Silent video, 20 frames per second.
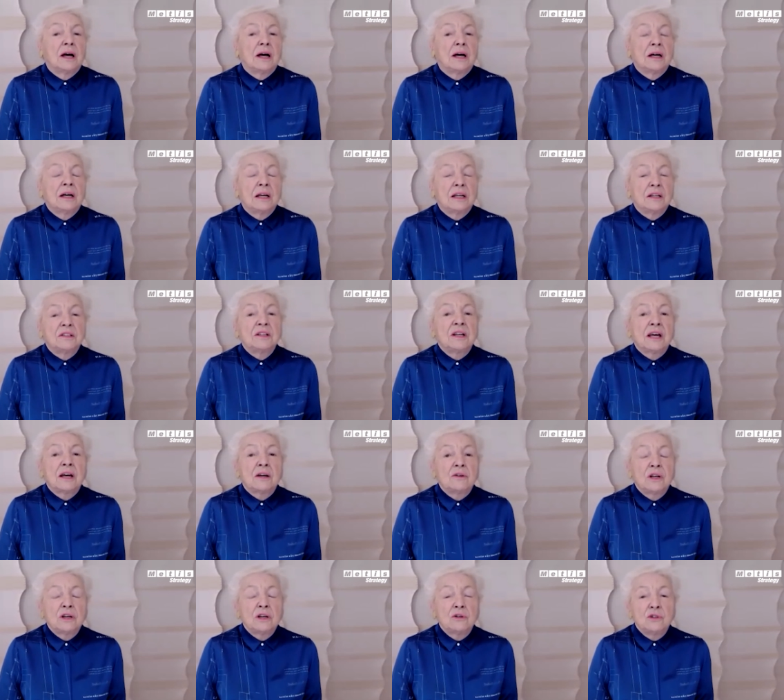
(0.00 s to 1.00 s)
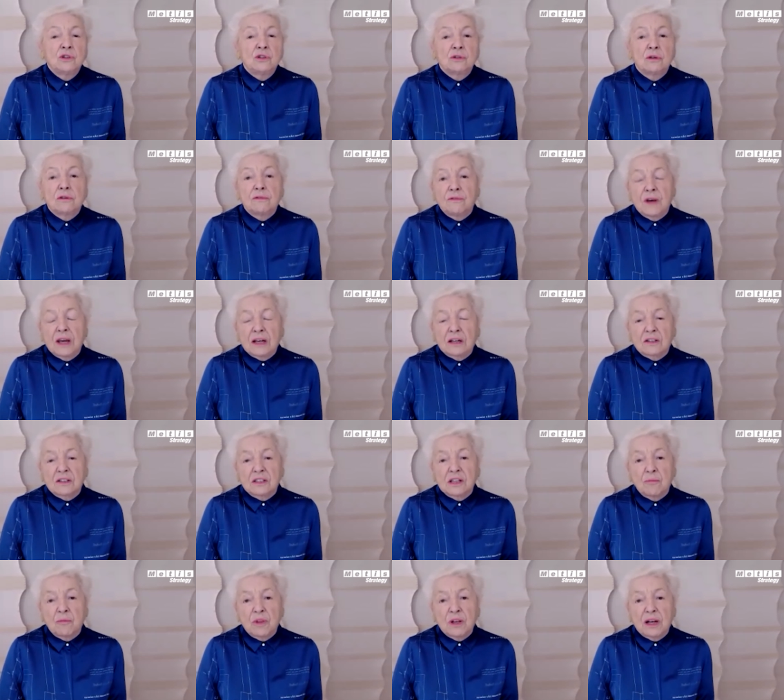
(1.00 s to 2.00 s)
Uh, it's now known to affect
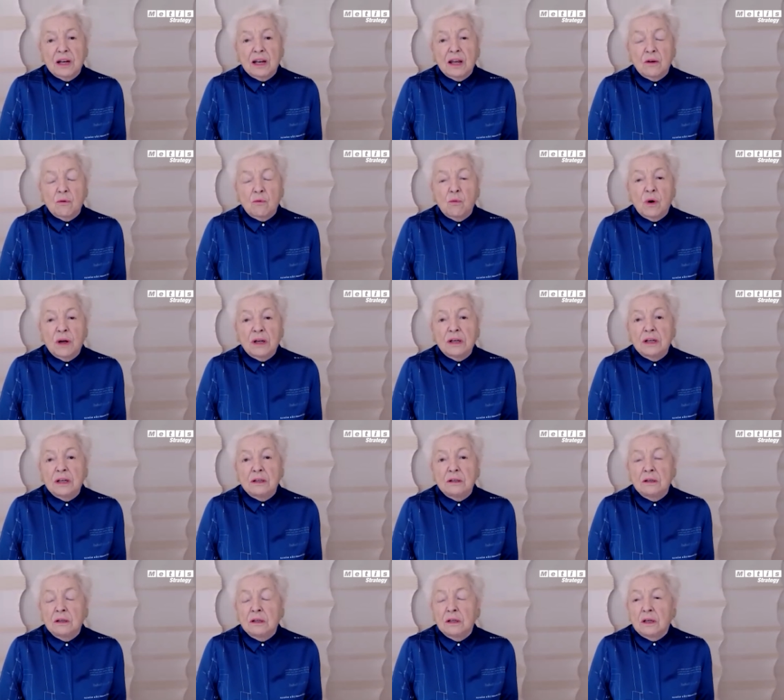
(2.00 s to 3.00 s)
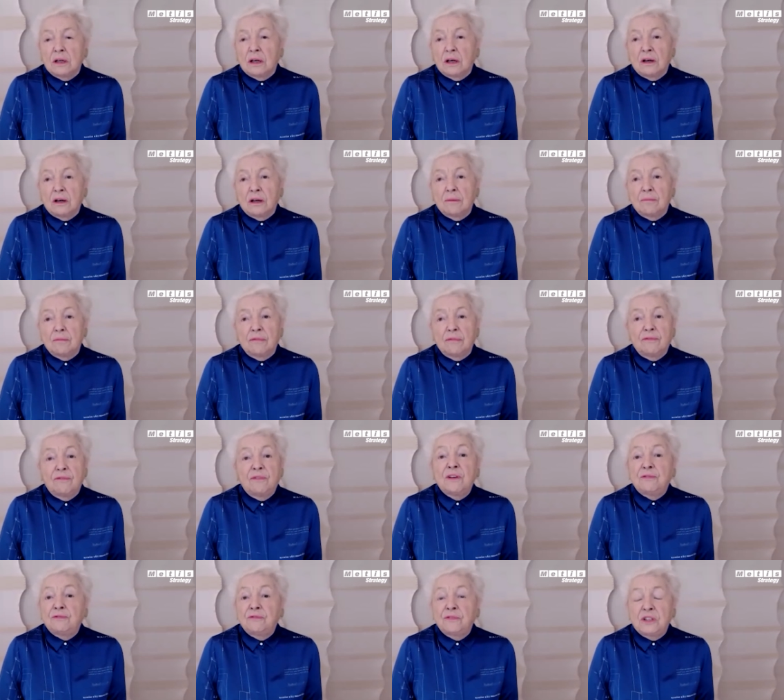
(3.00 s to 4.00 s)
something like one in um,
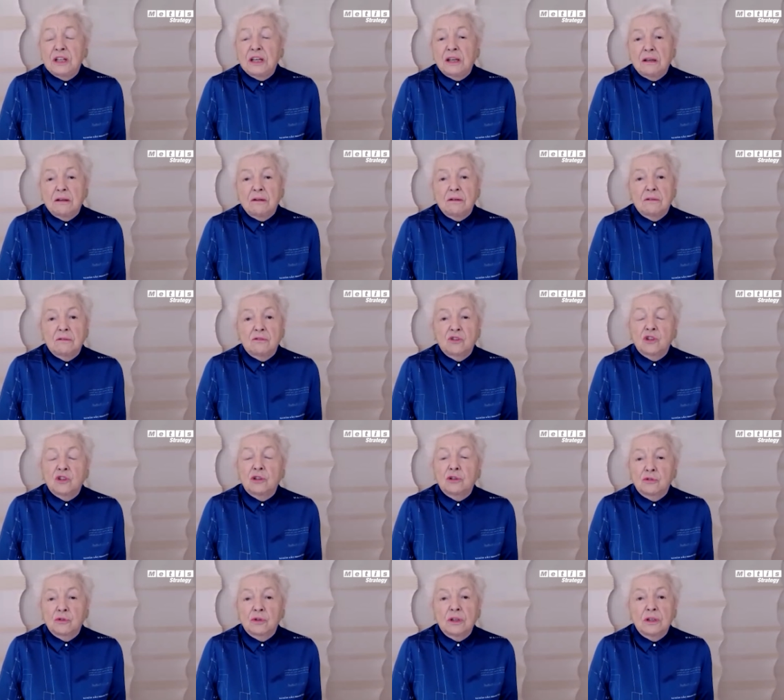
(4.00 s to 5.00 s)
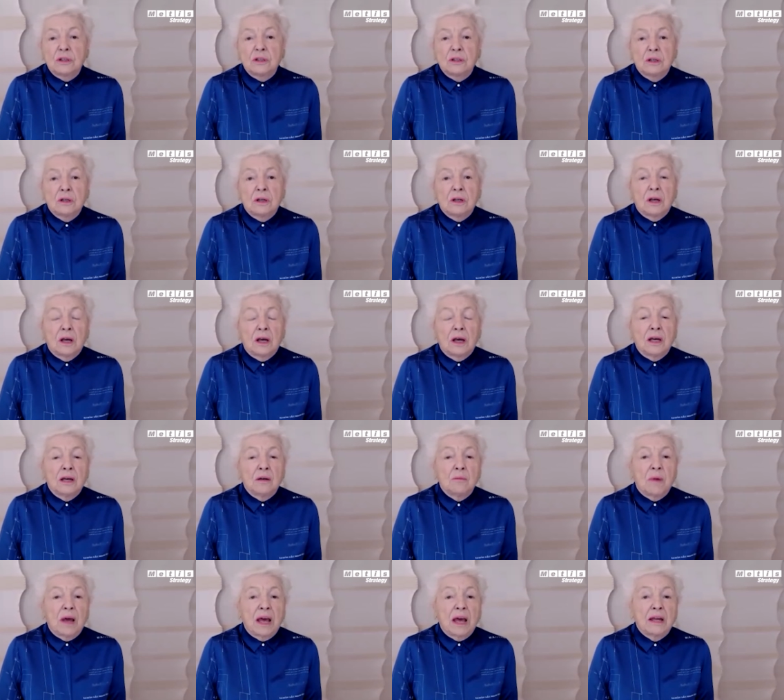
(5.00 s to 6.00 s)
50 children
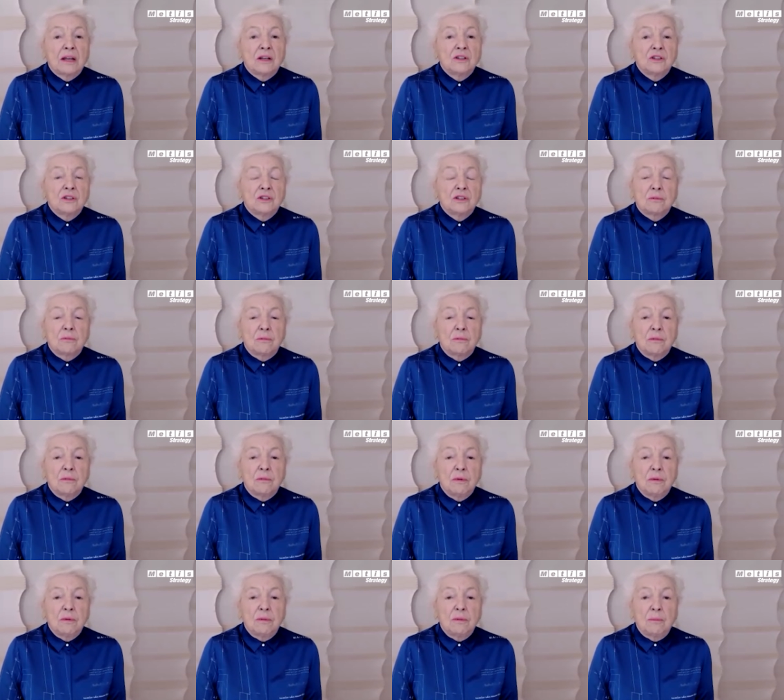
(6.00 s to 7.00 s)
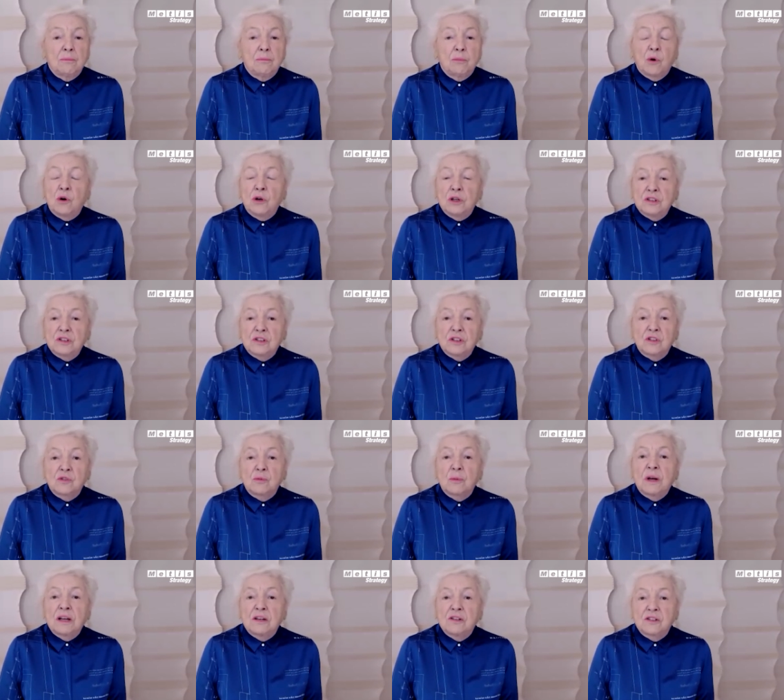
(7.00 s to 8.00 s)
um, and boys as
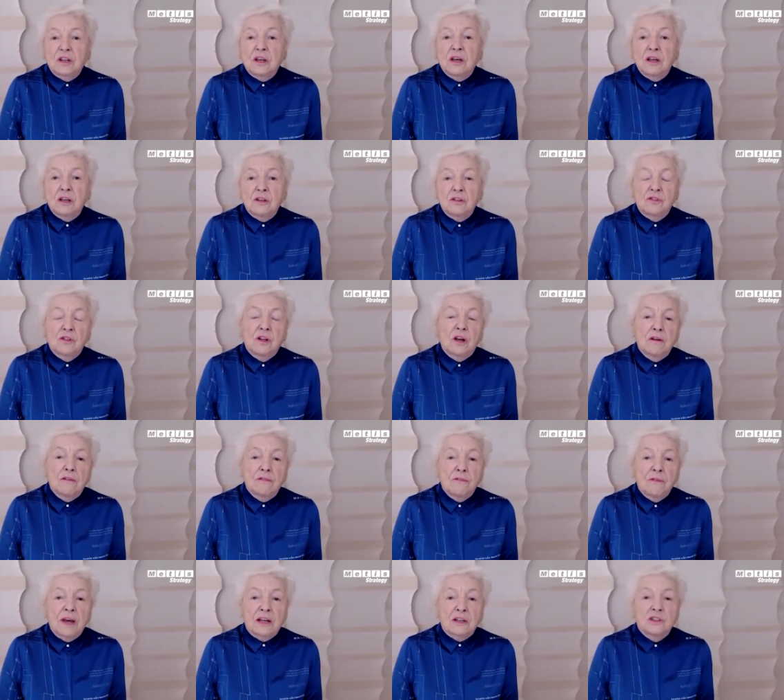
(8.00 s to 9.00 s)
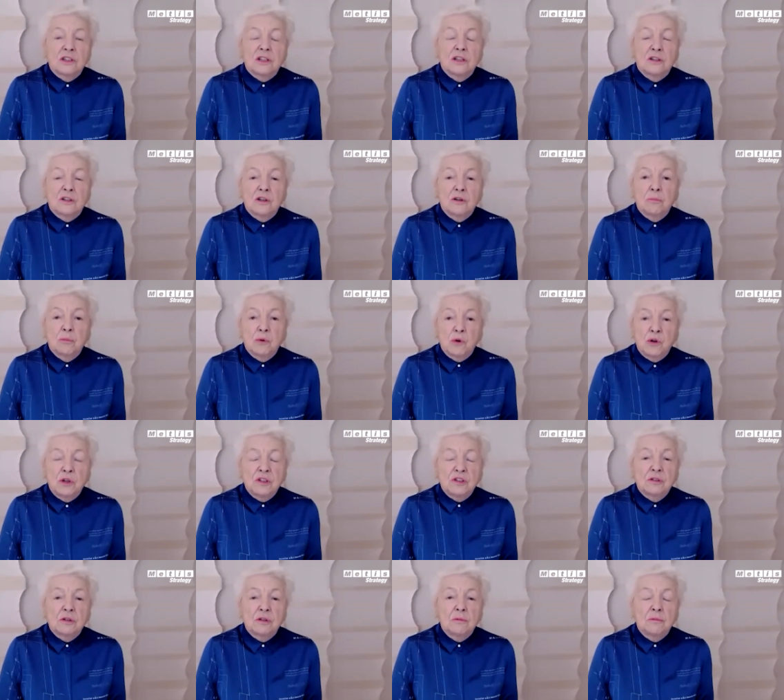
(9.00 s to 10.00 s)
well as girls are affected, though
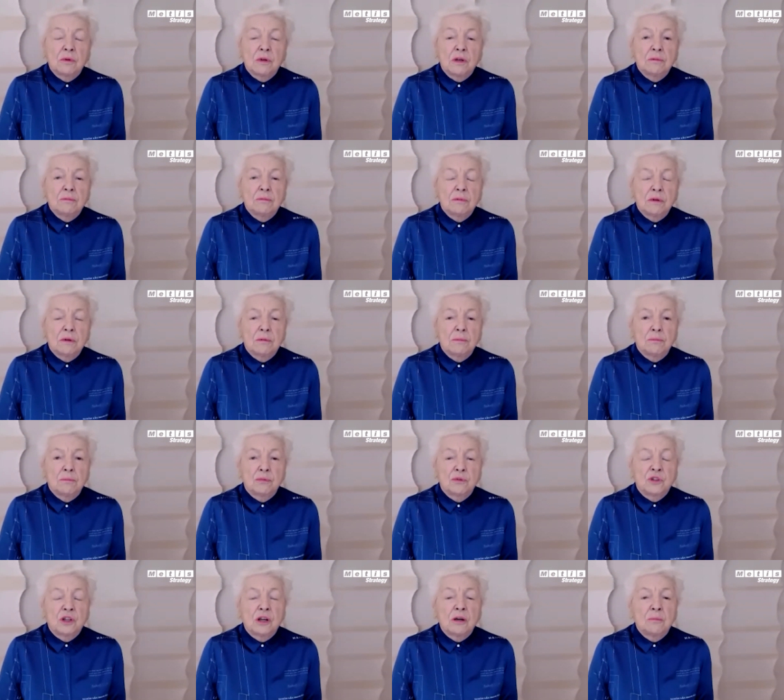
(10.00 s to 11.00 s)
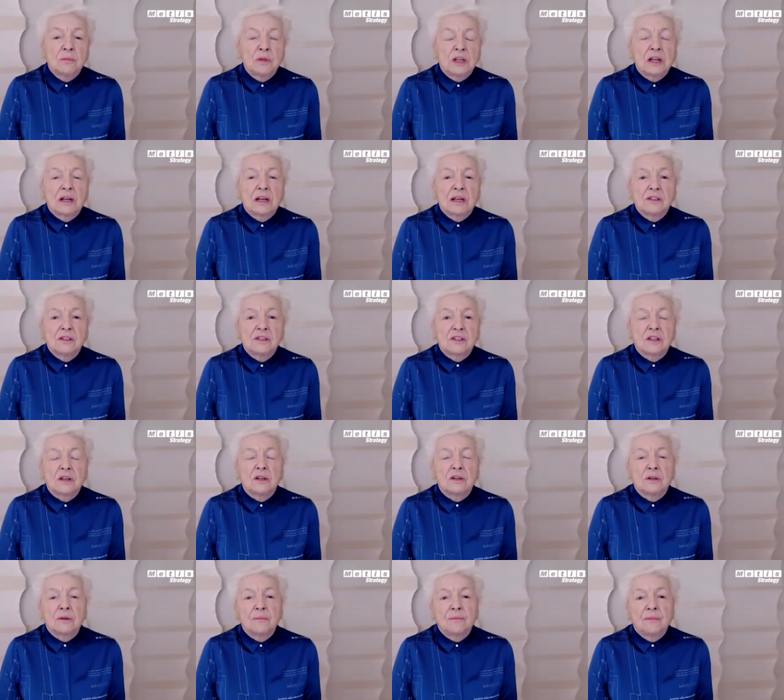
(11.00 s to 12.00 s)
boys are, are predominantly
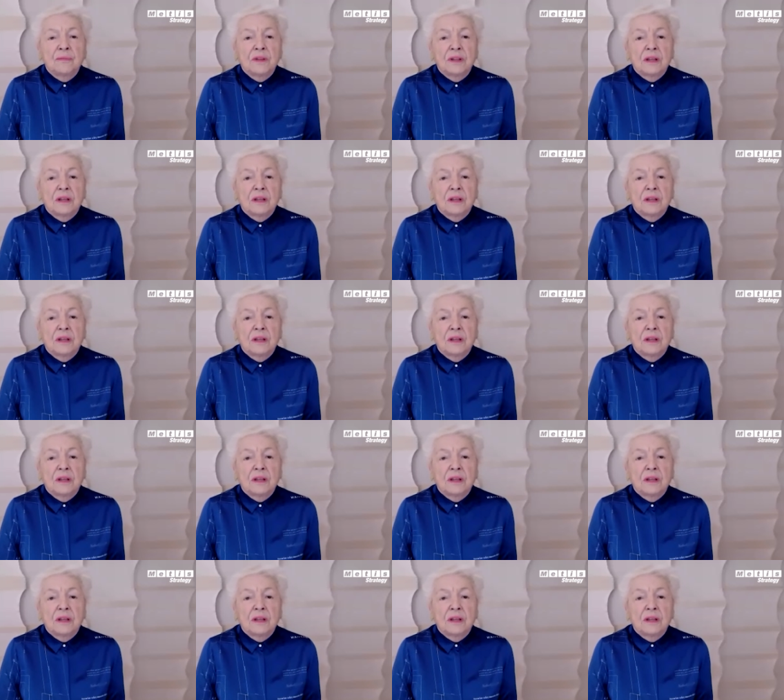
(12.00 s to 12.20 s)
so.